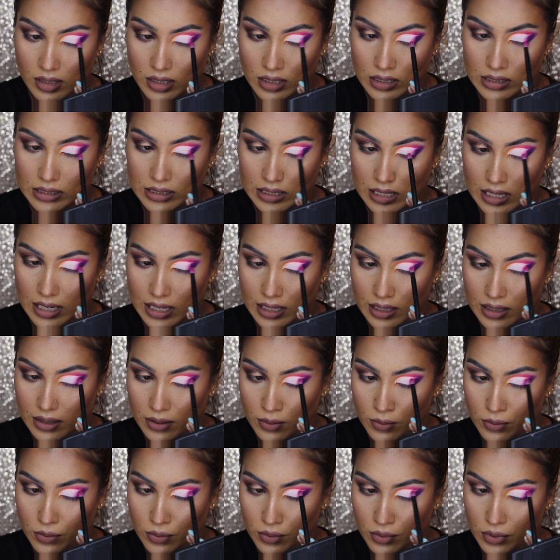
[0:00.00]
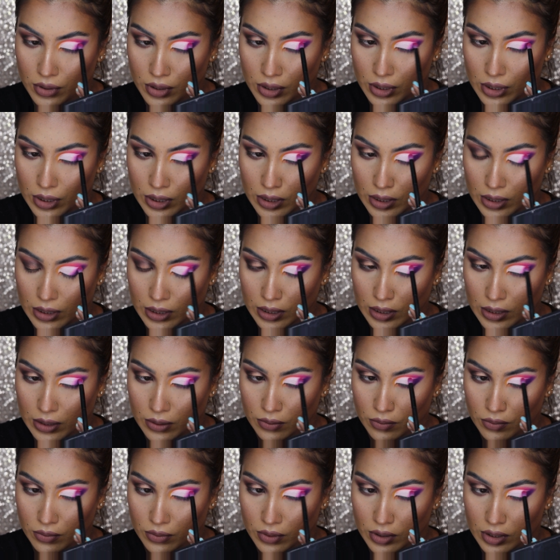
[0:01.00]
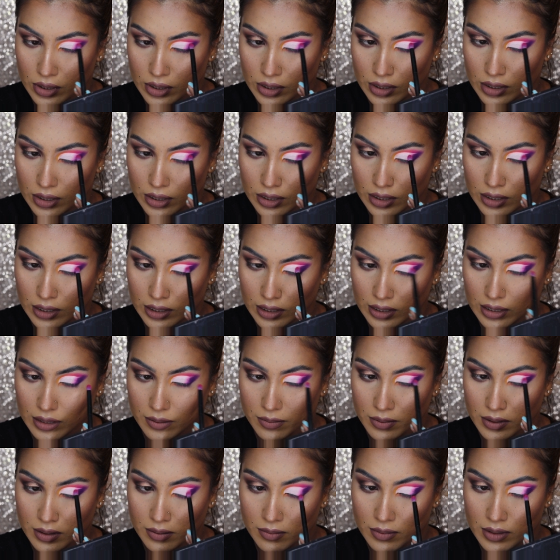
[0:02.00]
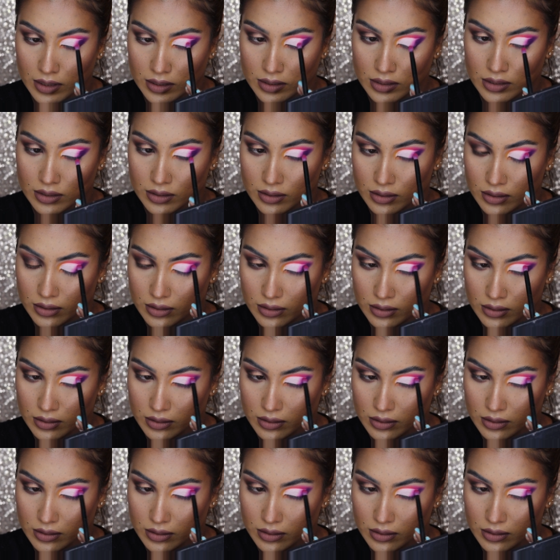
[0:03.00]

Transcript: it's like really, really pigmented.